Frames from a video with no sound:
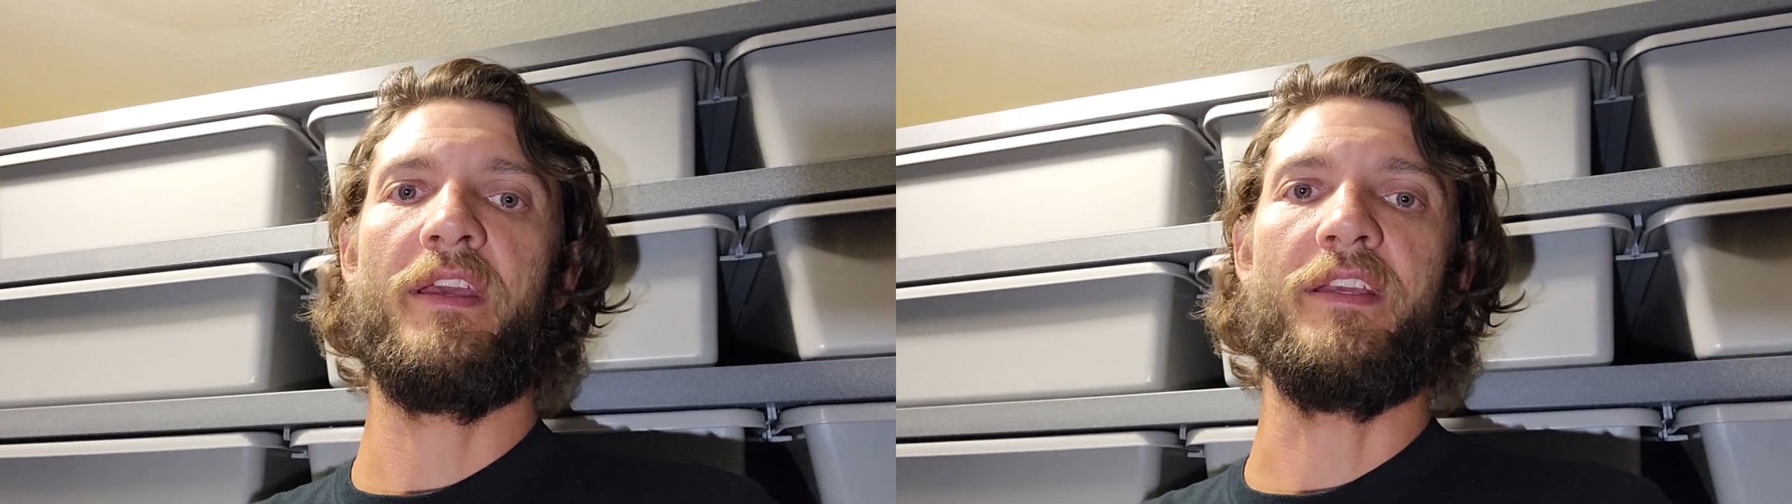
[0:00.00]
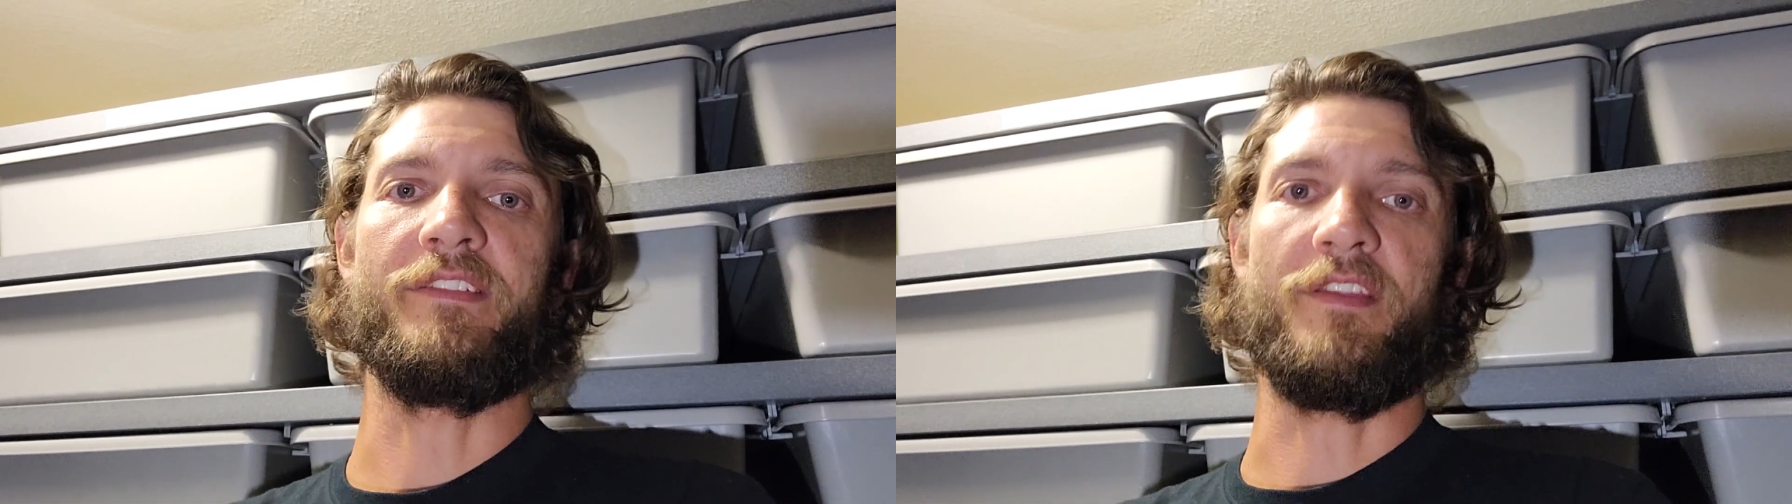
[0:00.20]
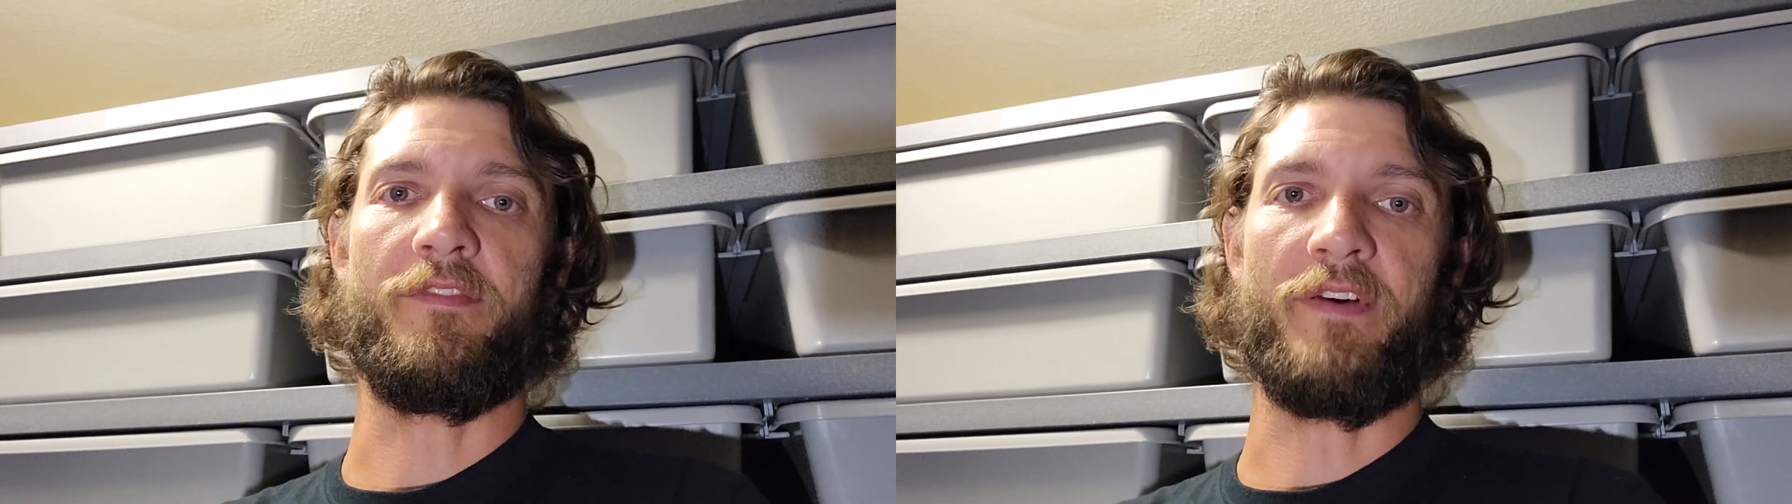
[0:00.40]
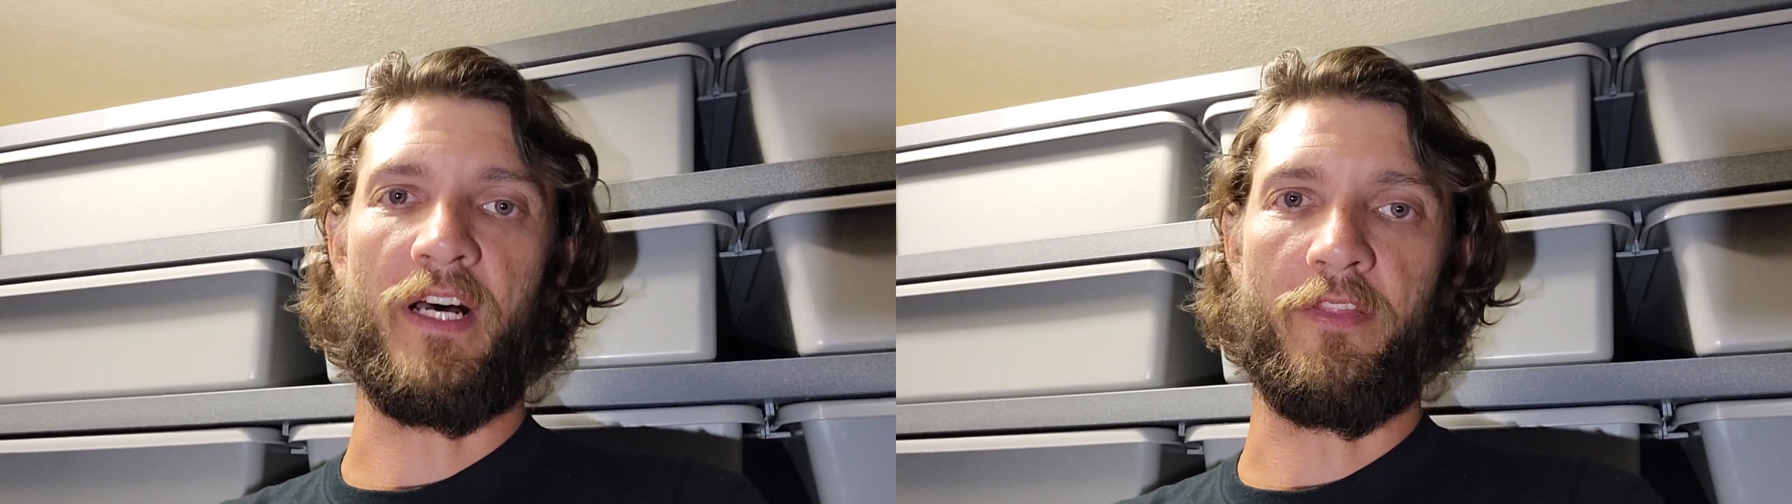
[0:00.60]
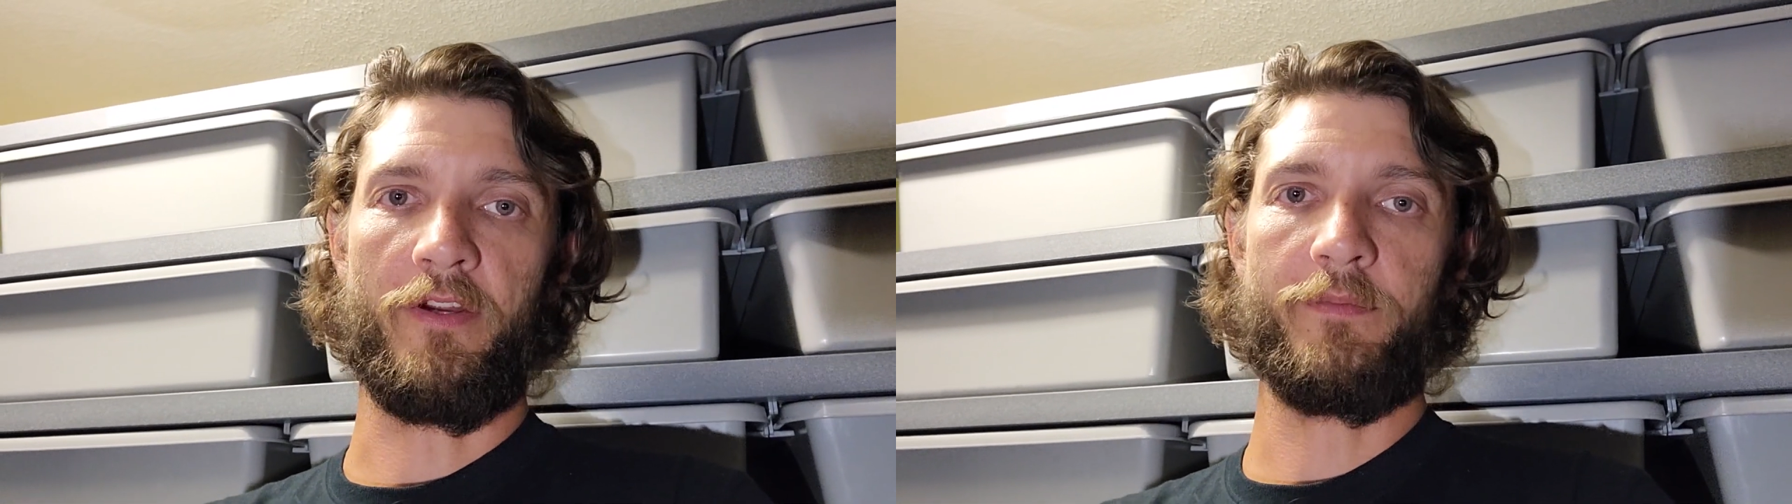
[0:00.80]
is the
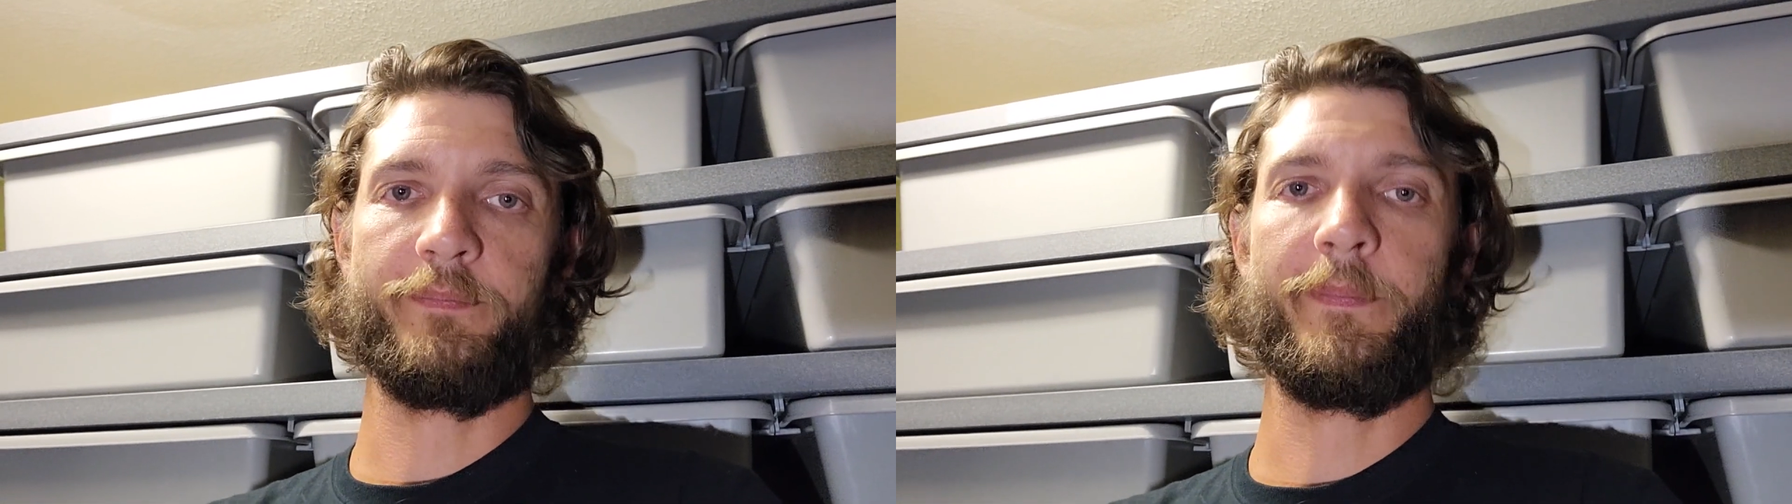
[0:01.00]
father.